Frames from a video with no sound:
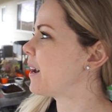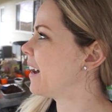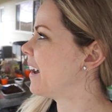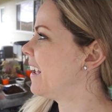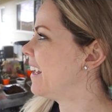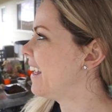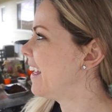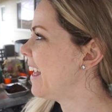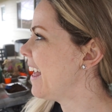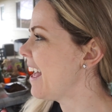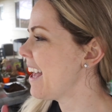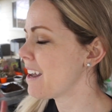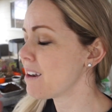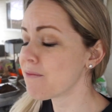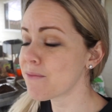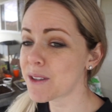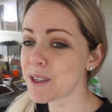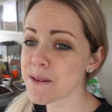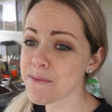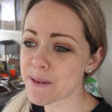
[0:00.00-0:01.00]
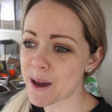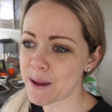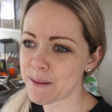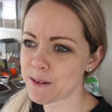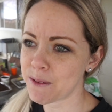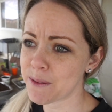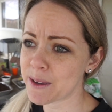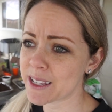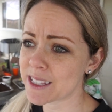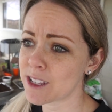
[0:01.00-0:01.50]
And I'm really
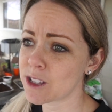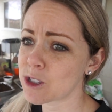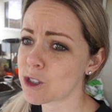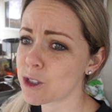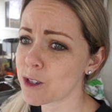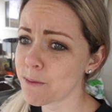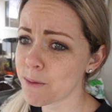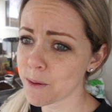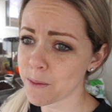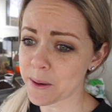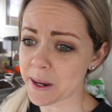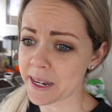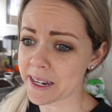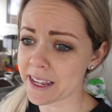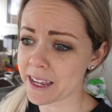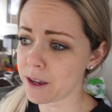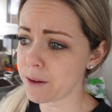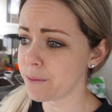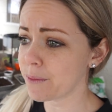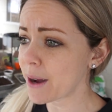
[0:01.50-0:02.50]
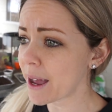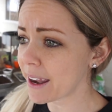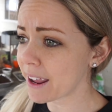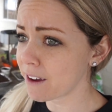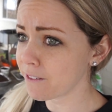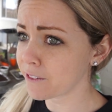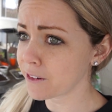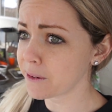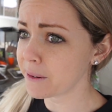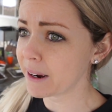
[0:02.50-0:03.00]
bummed because it's super rainy, wet
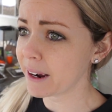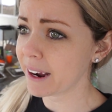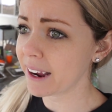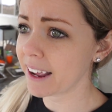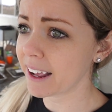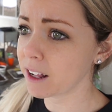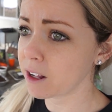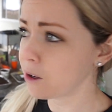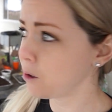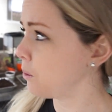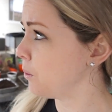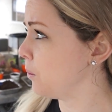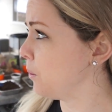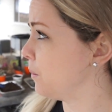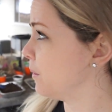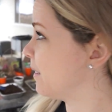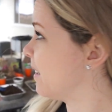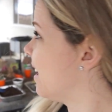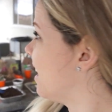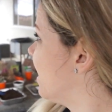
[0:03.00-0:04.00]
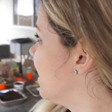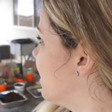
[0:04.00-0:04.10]
everywhere, and cold.